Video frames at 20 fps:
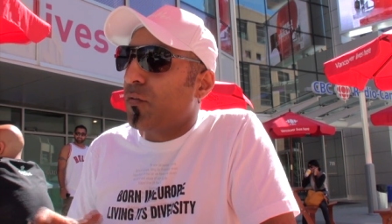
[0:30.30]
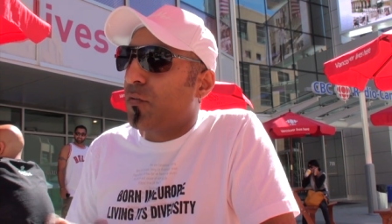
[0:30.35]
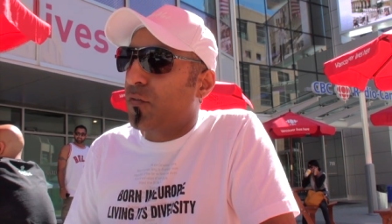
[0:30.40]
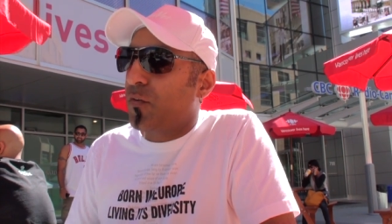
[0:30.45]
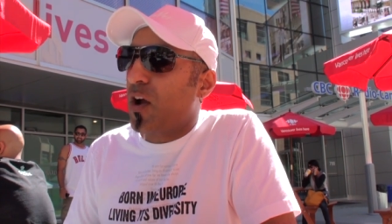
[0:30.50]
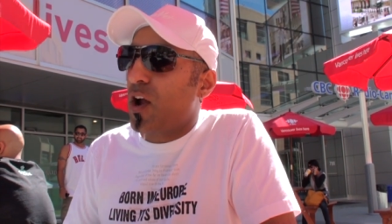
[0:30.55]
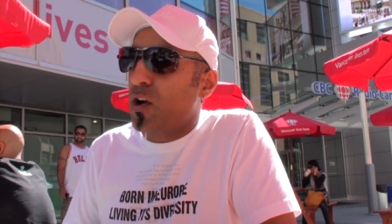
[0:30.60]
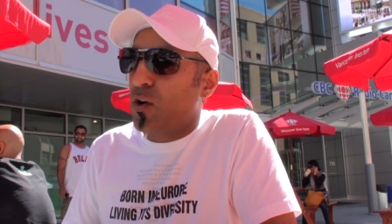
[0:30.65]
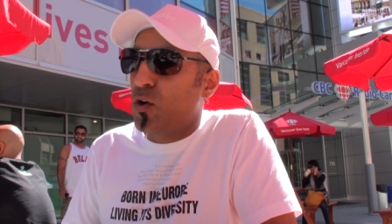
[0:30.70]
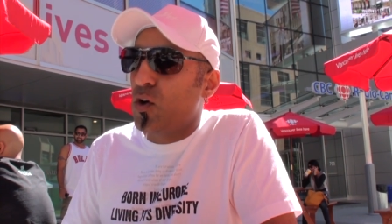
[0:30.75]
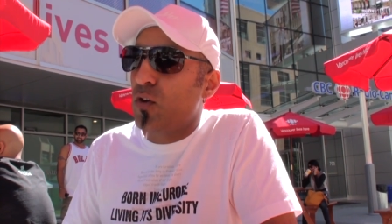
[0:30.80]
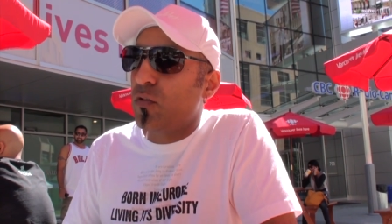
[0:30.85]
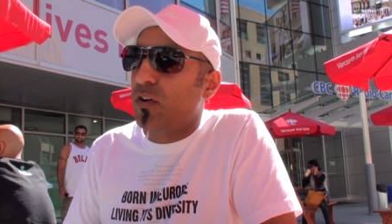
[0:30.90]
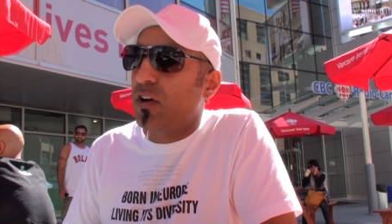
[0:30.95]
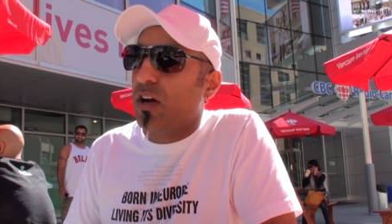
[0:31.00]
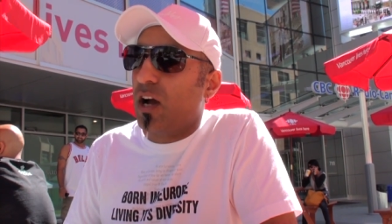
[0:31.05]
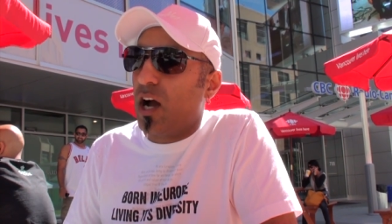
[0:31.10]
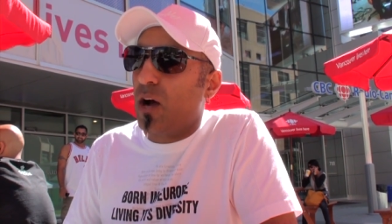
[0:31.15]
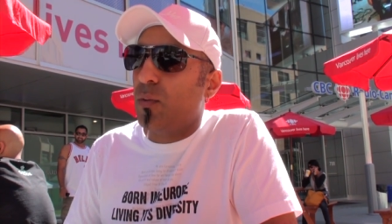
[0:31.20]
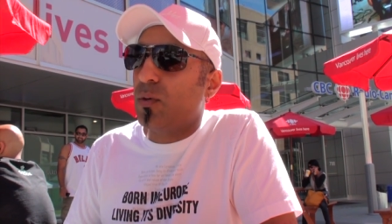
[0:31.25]

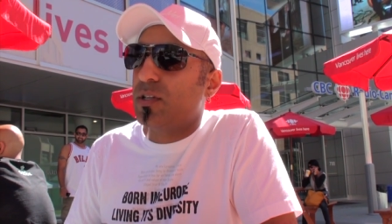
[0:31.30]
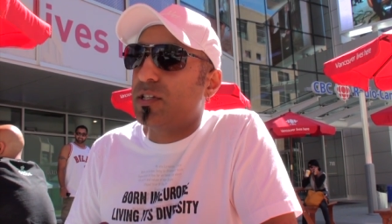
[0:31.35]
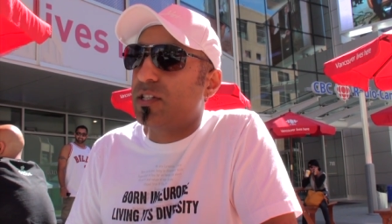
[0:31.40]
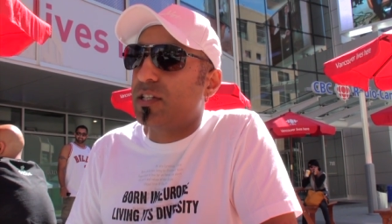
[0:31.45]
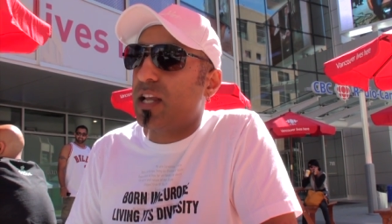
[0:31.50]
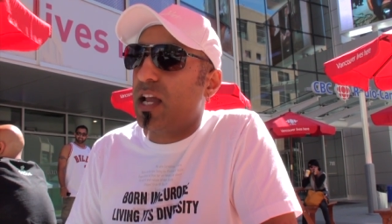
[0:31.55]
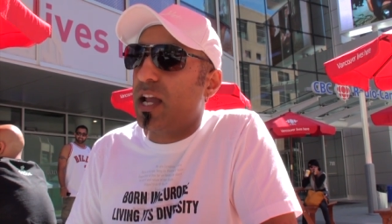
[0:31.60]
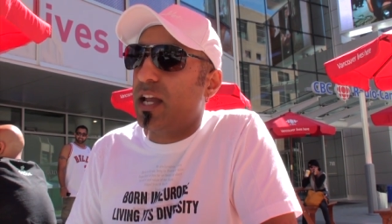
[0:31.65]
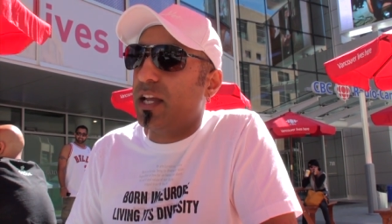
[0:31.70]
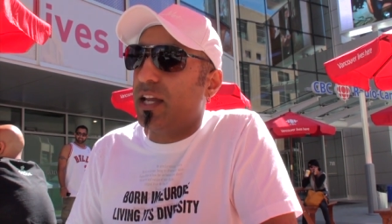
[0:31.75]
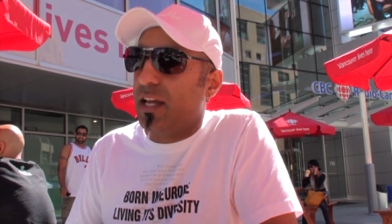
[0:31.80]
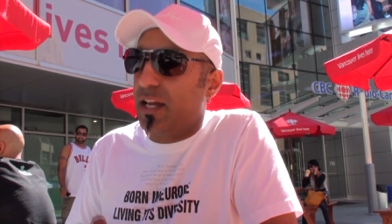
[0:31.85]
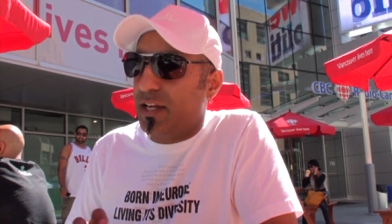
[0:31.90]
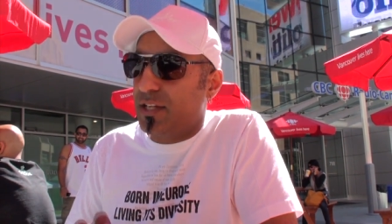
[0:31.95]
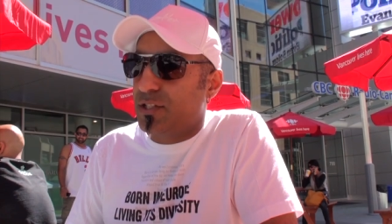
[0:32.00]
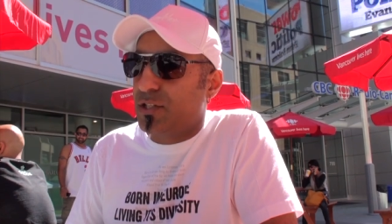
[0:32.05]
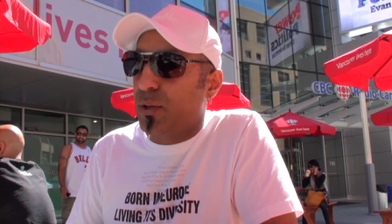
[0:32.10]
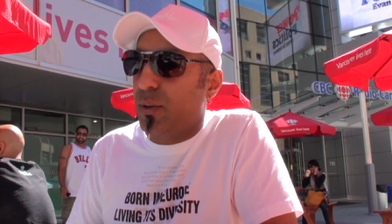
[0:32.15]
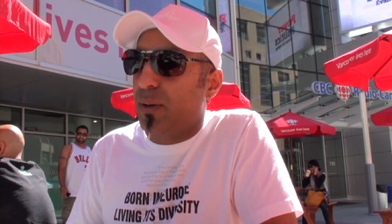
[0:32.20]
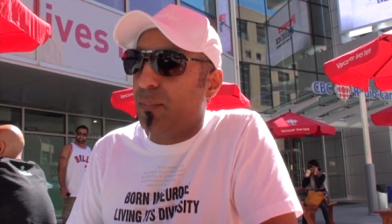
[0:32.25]
Vancouver, I would say, is
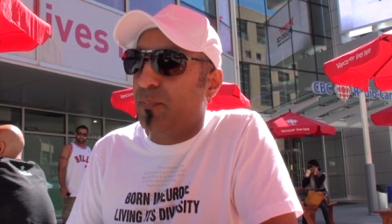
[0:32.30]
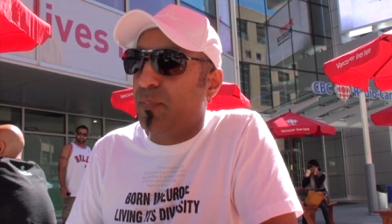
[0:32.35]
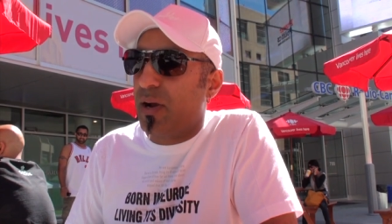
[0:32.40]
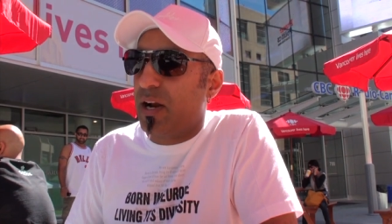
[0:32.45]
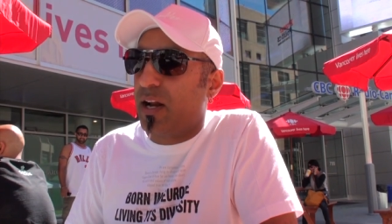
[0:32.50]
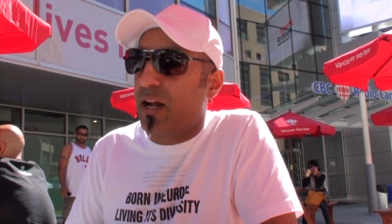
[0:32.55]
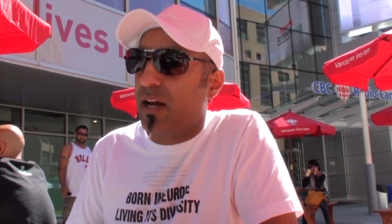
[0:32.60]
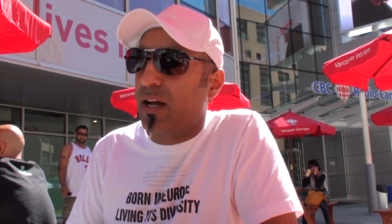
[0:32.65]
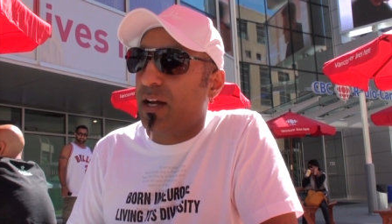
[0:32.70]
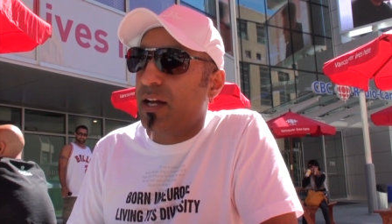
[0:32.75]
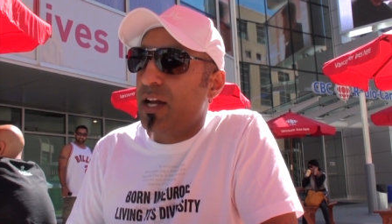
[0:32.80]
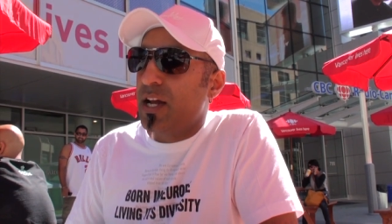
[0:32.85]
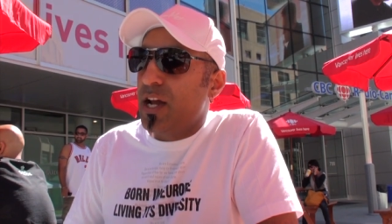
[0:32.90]
doing better